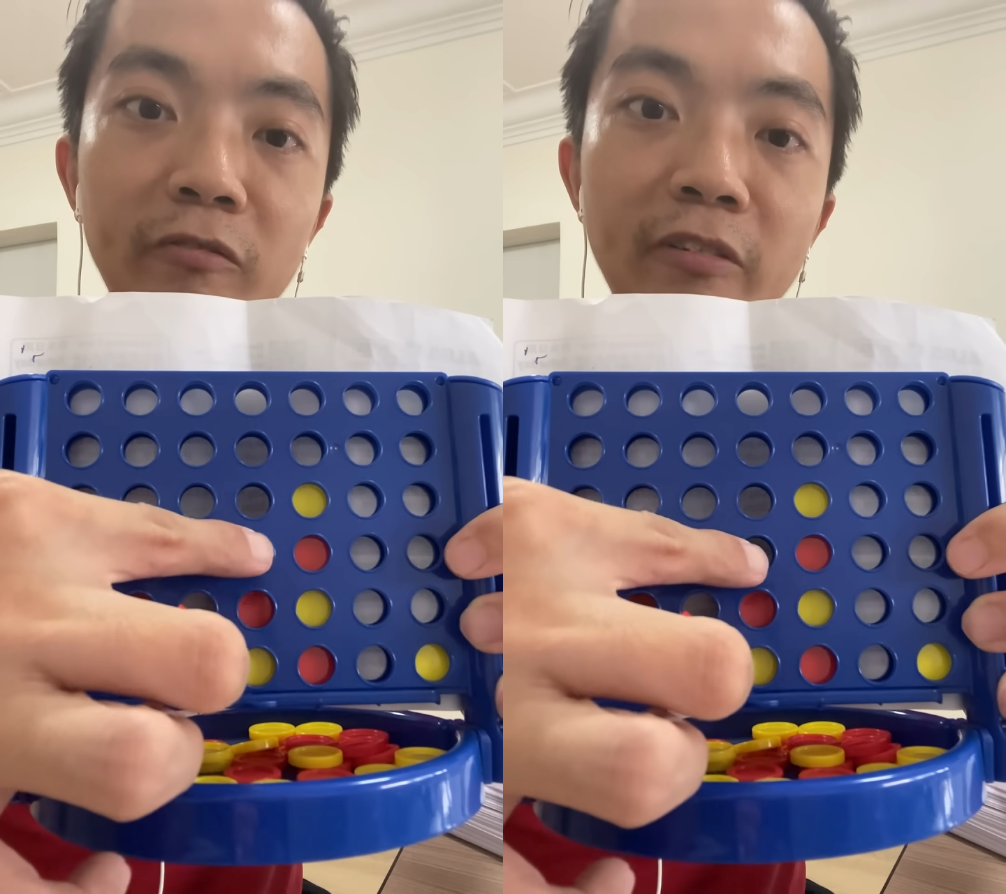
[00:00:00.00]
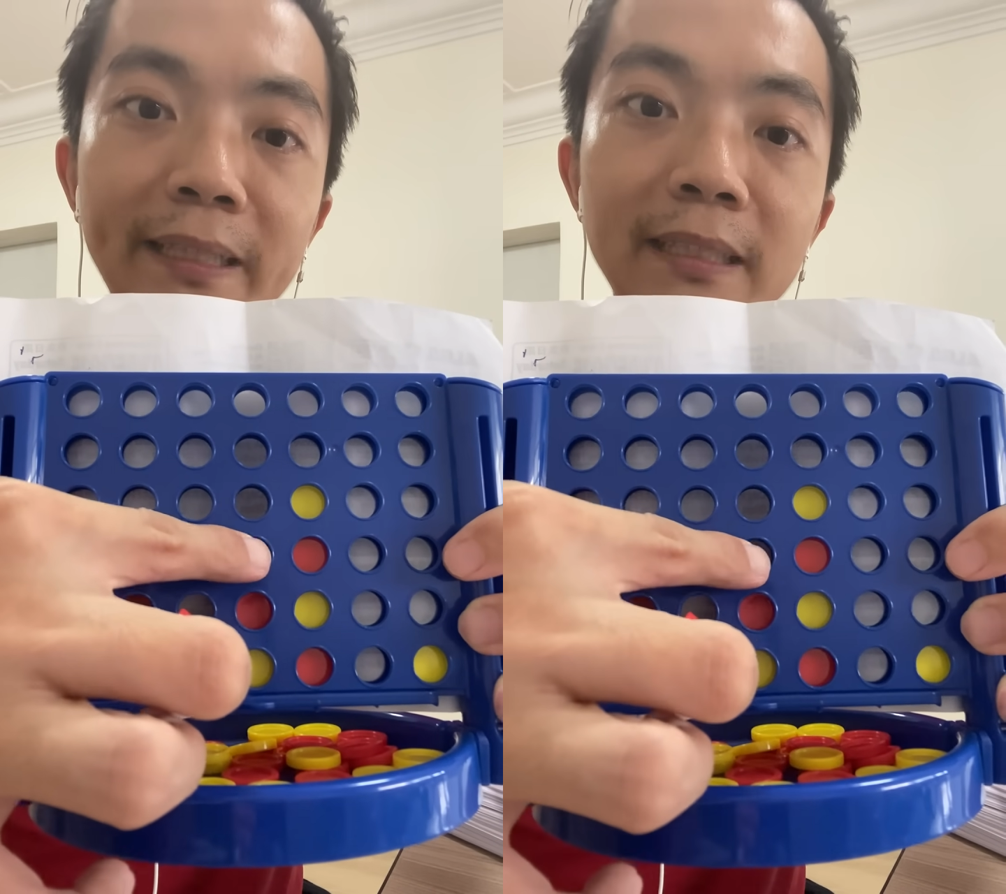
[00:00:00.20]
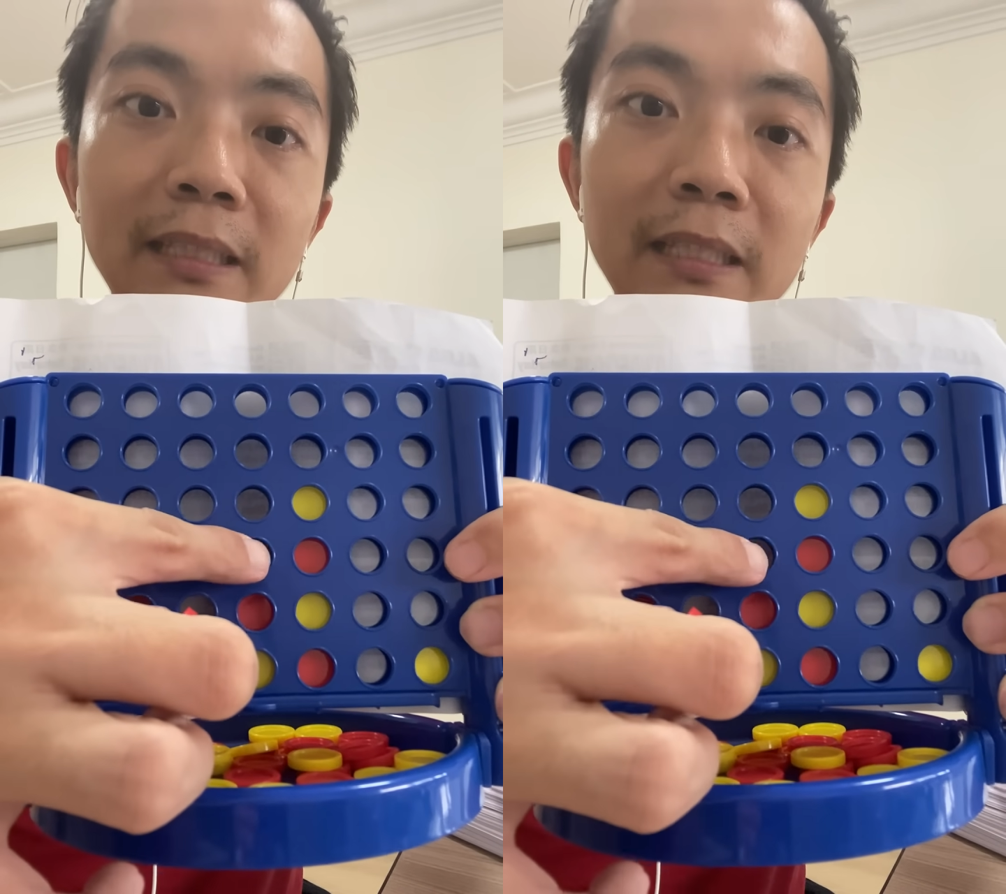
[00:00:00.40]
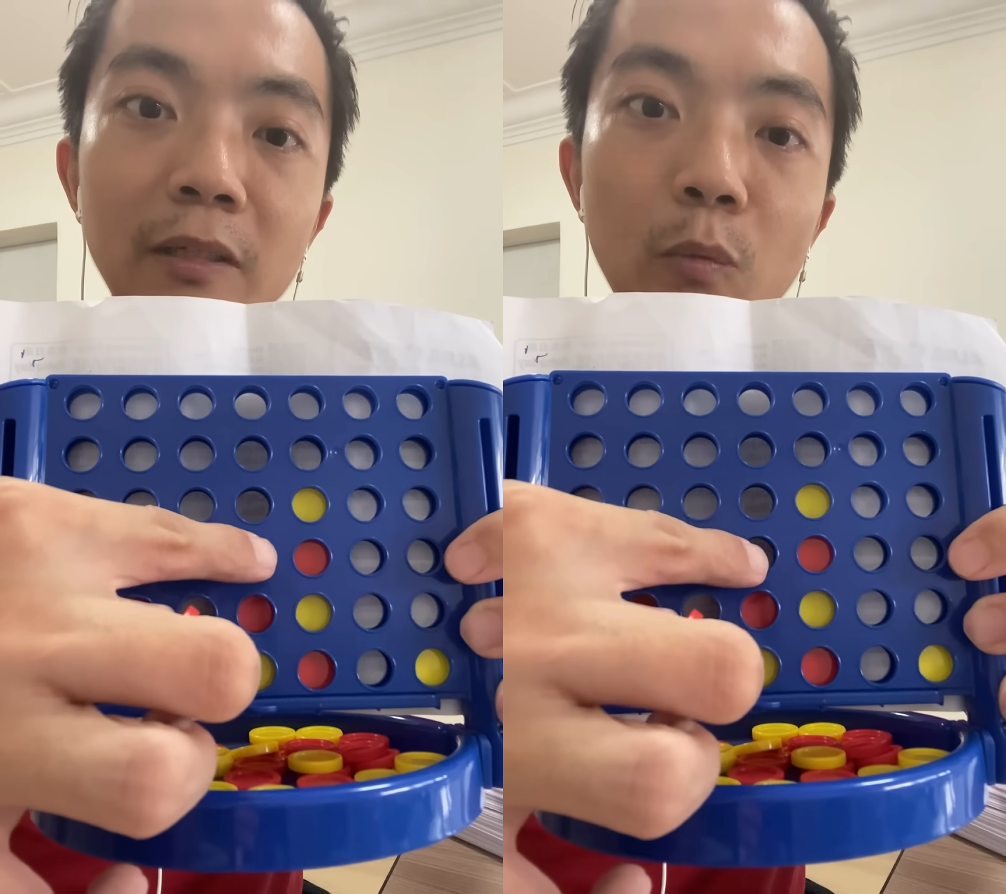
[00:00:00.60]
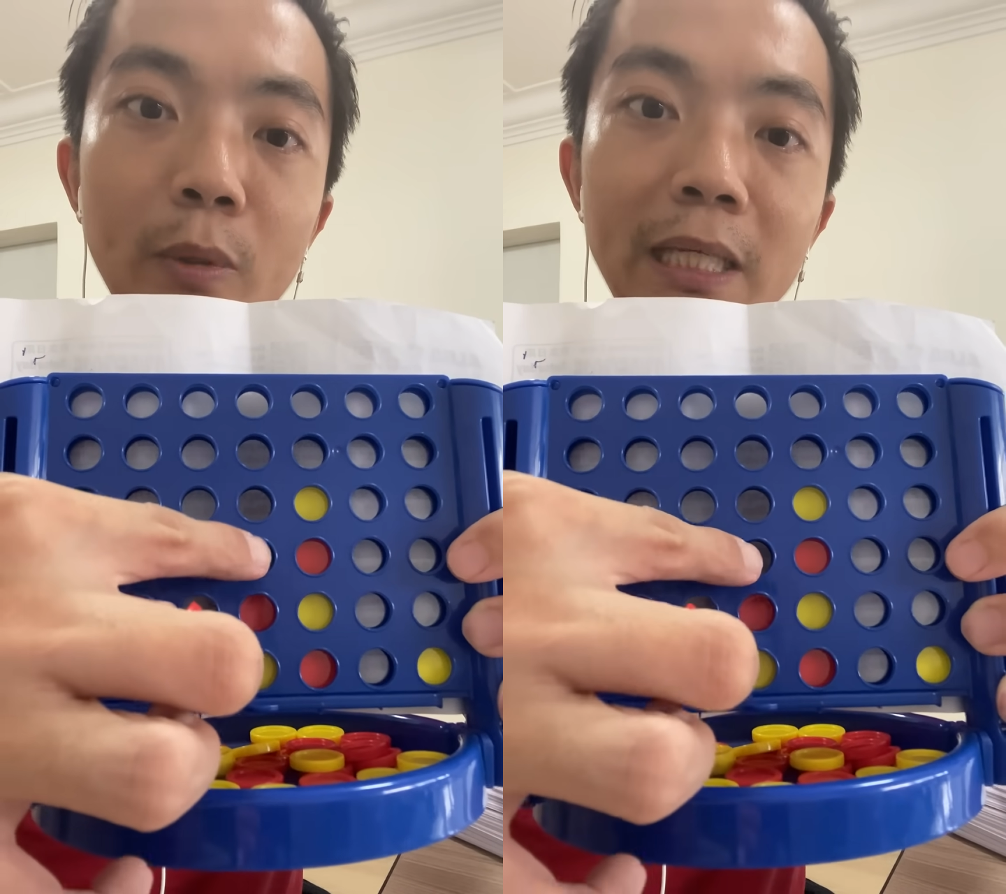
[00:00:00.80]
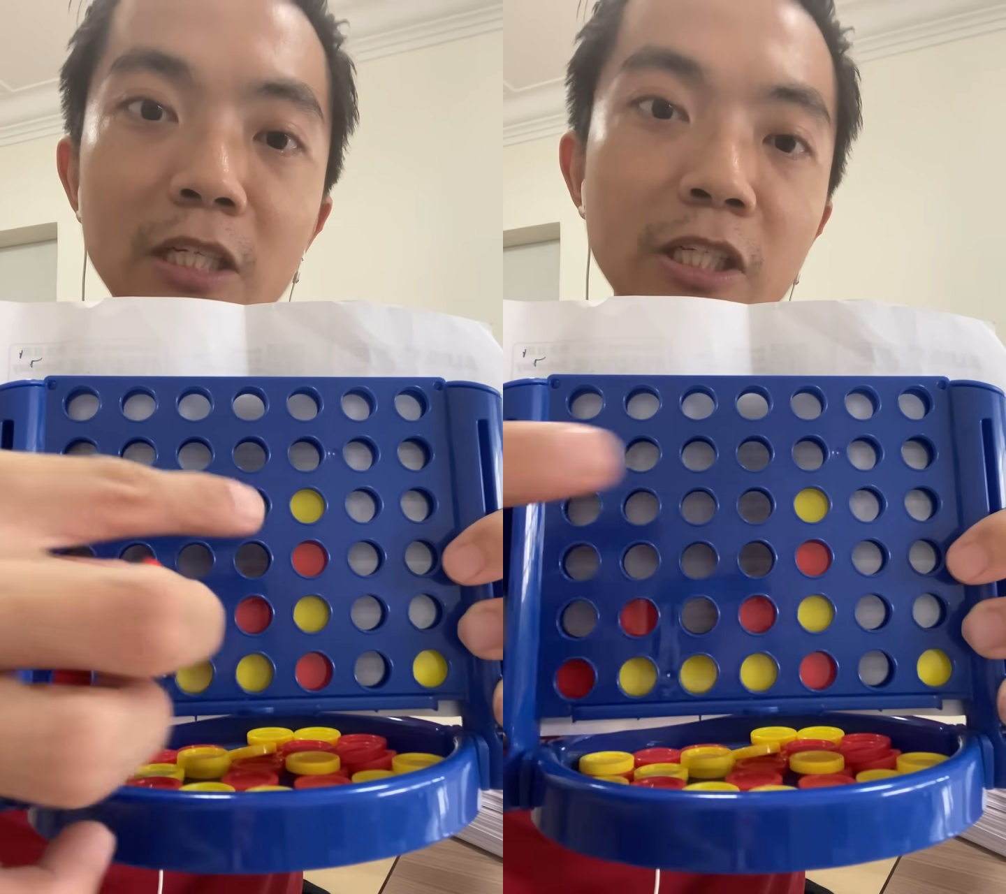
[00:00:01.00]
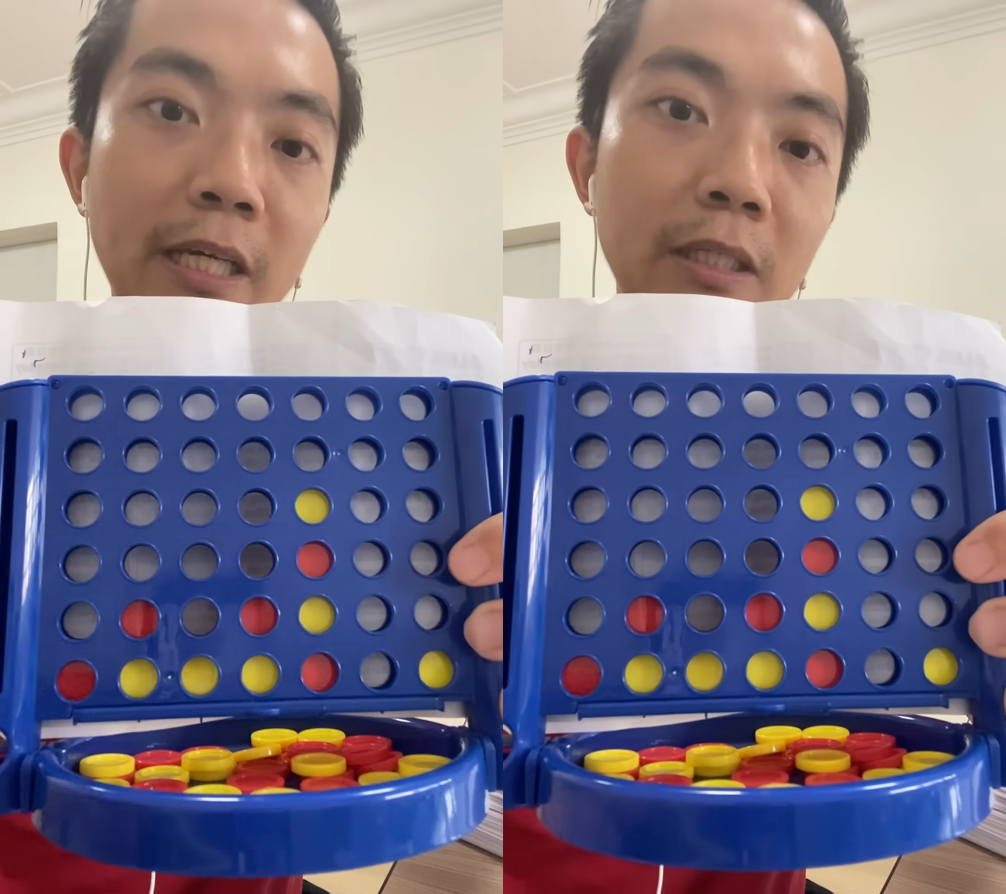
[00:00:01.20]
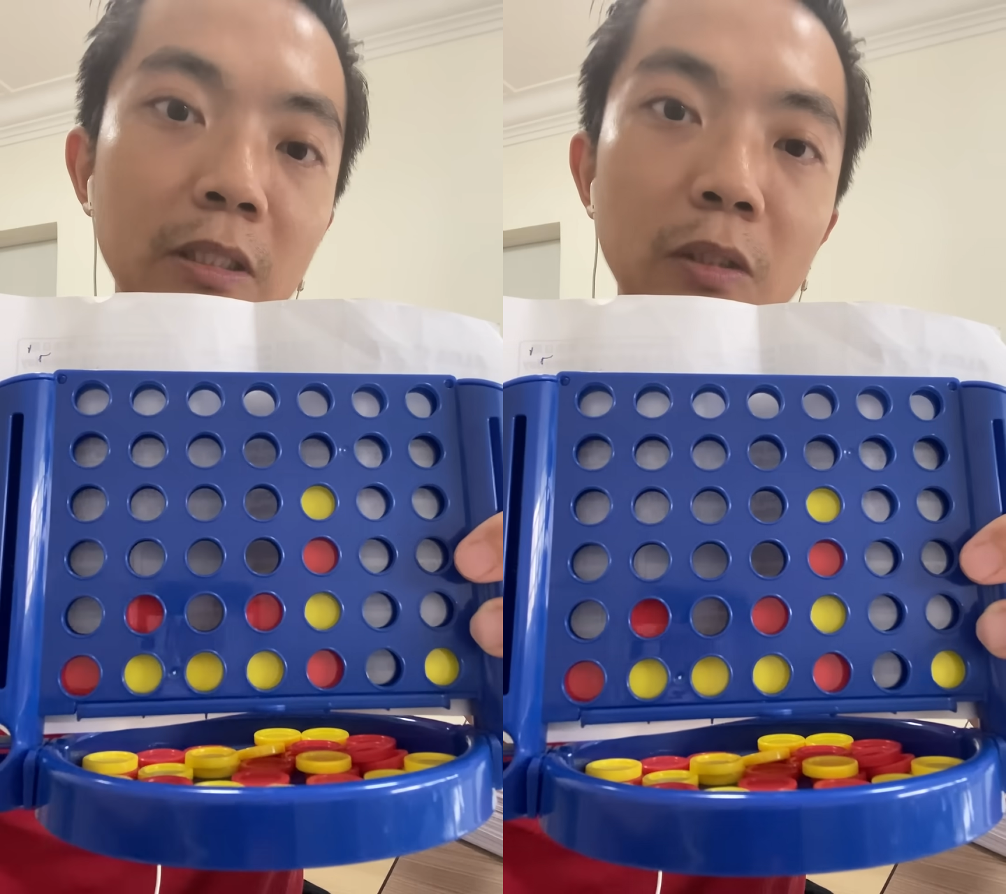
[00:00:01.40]
threatening a winning
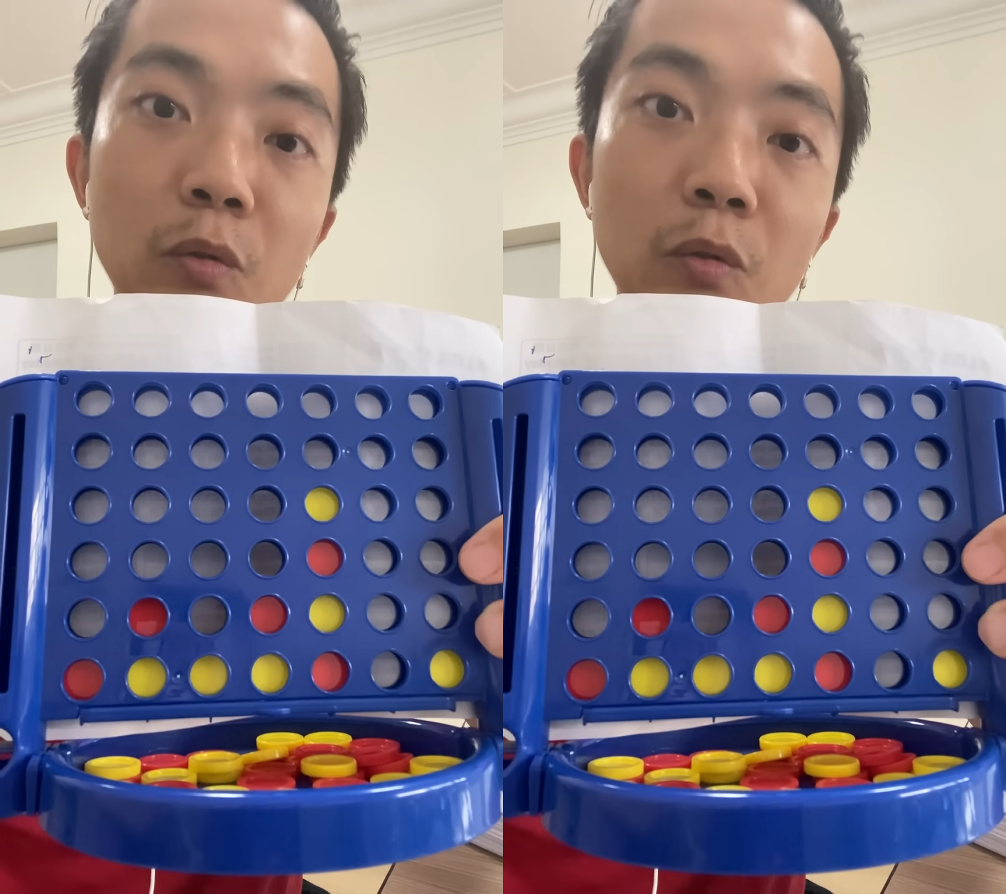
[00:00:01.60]
check here.